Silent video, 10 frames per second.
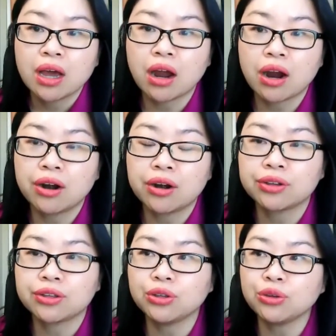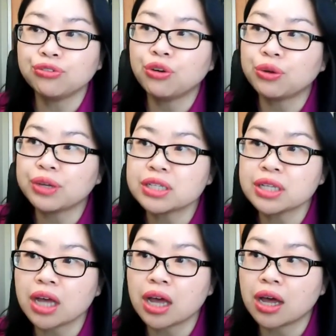are you
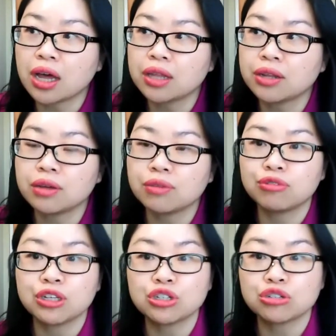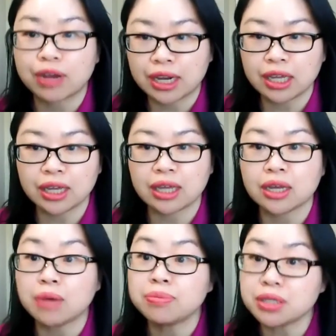focusing on retraining
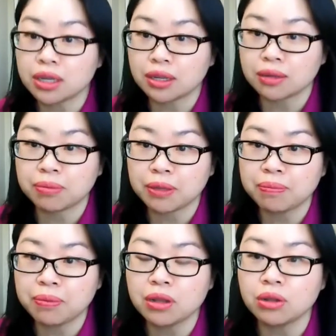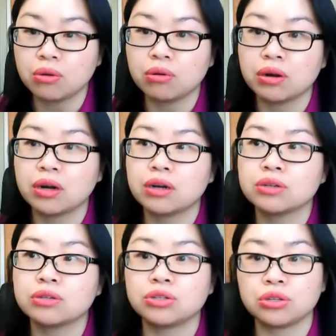and upskilling people, or
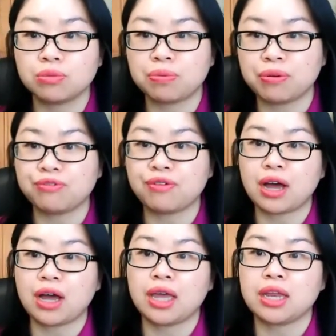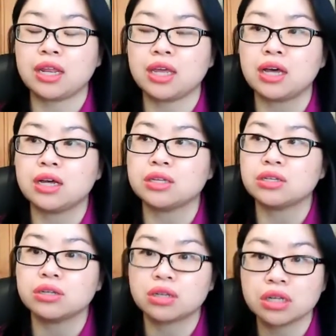do you provide
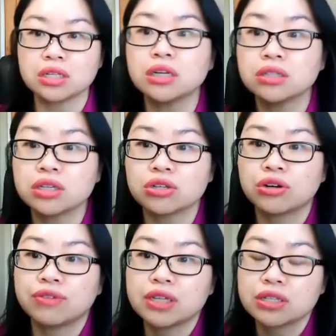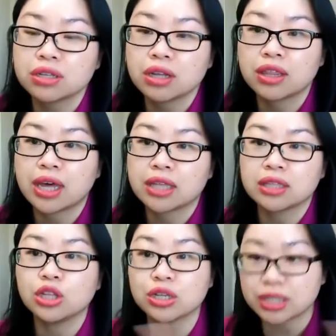a consulting service that
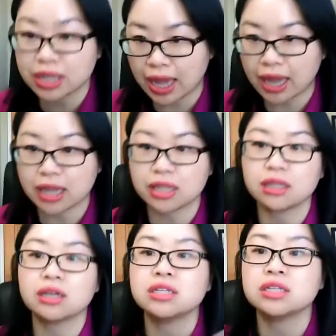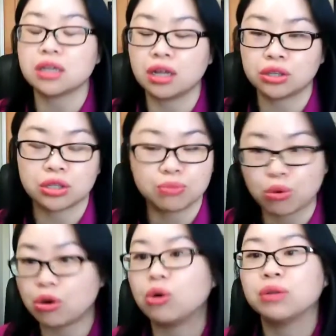looks at the
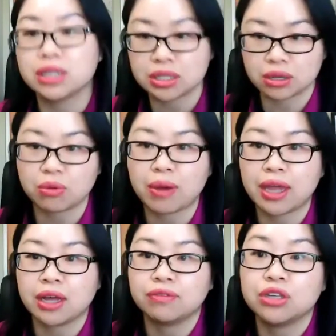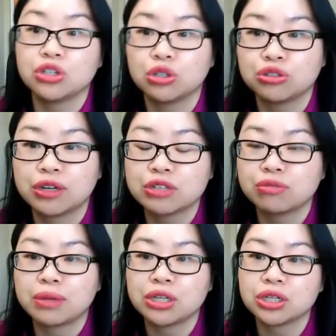more holistic way of digital
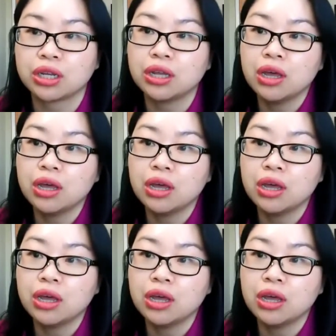transformation,